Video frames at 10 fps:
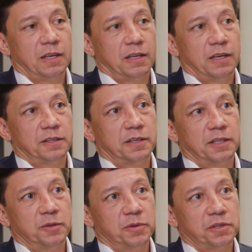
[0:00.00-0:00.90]
I
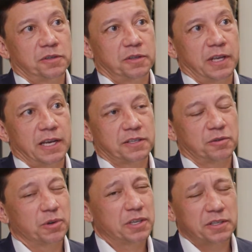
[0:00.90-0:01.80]
tell them it should last
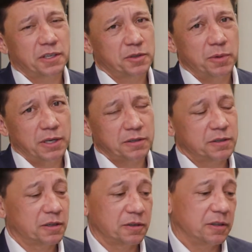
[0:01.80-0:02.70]
3 to 6
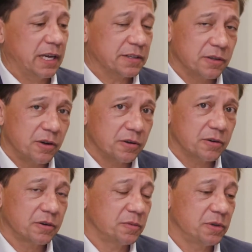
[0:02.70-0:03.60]
months. It could last
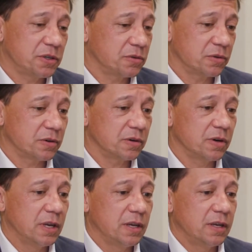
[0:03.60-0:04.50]
longer, it could be shorter.
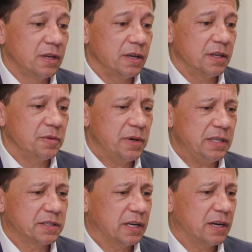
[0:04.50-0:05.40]
And the
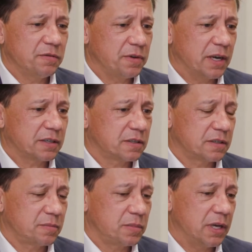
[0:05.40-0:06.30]
main side
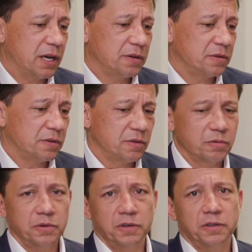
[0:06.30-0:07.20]
effects, beyond
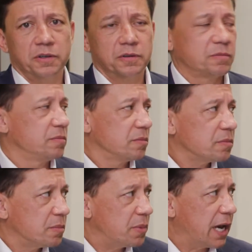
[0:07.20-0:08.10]
the
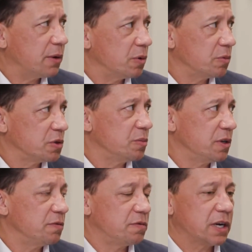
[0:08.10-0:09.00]
bad one, which would
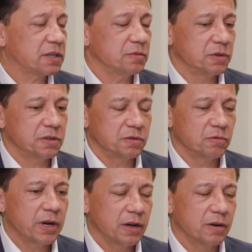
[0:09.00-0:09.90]
be infection, which is
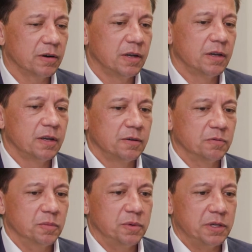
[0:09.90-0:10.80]
rare,
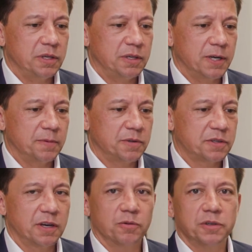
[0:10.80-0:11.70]
would be the
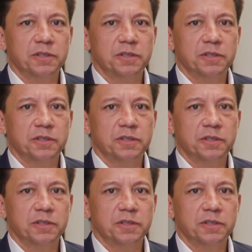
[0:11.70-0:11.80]
steroids